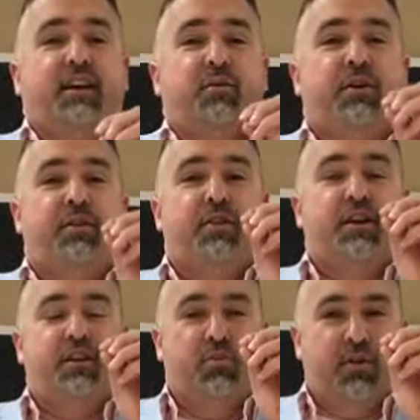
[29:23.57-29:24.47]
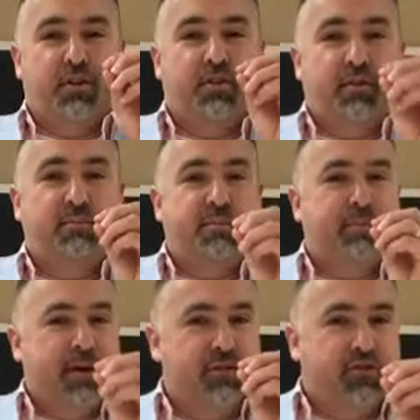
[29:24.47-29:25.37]
with a
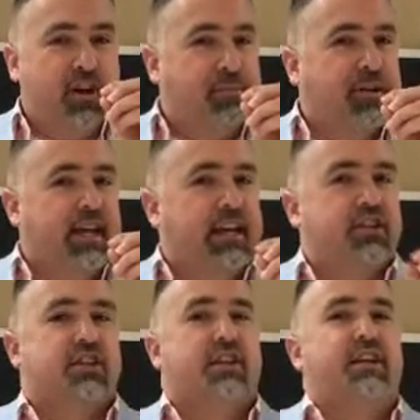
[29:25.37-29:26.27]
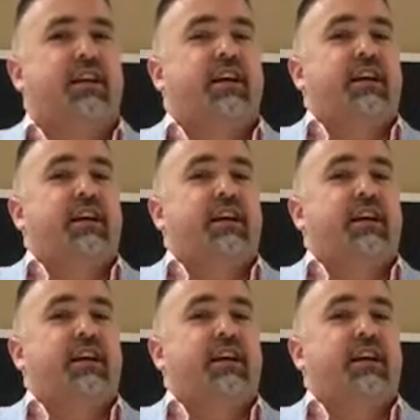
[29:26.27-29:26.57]
bit of trepidation,